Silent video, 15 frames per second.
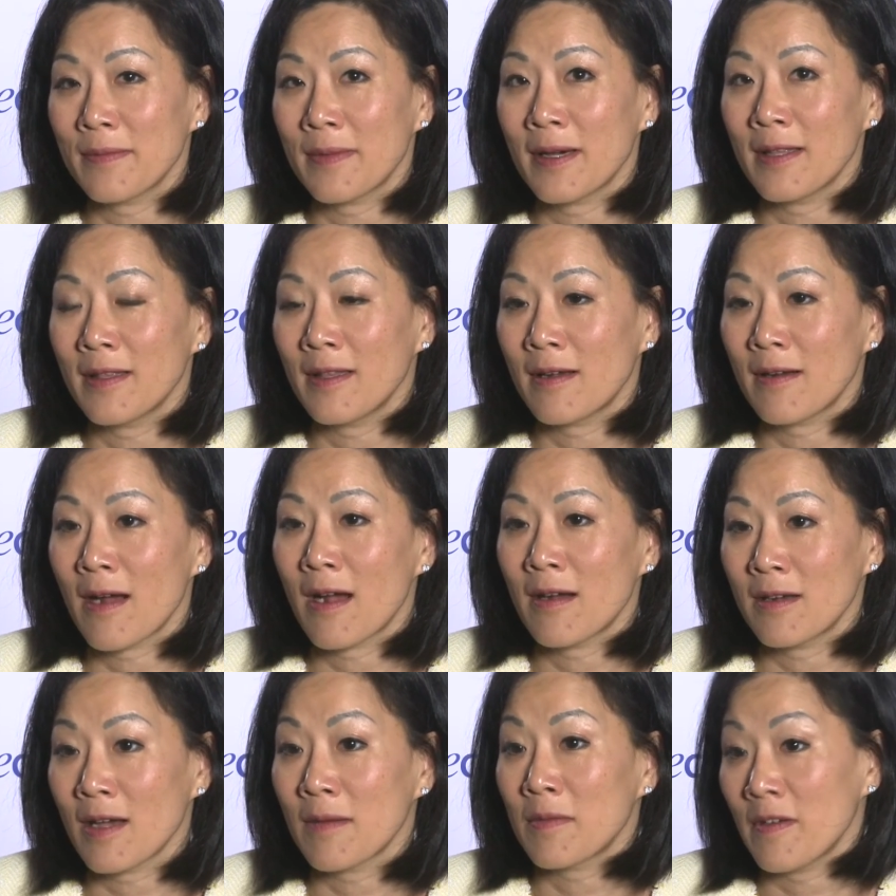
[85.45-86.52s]
but there are a
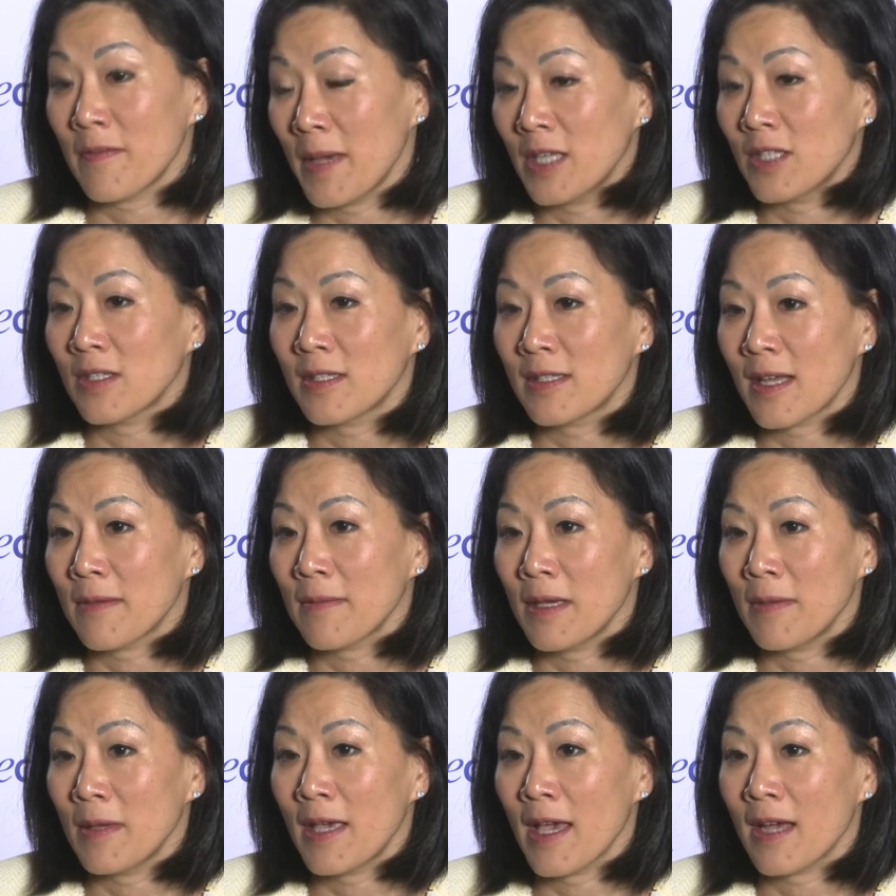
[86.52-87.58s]
number of patients that
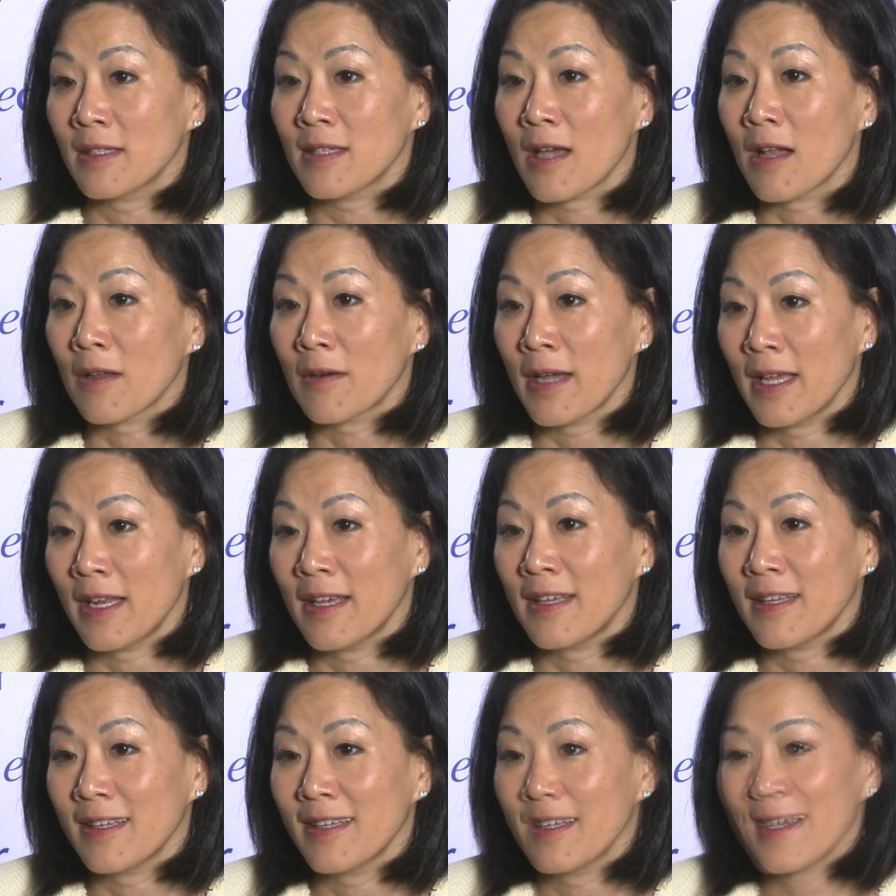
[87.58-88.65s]
maybe can't tolerate it.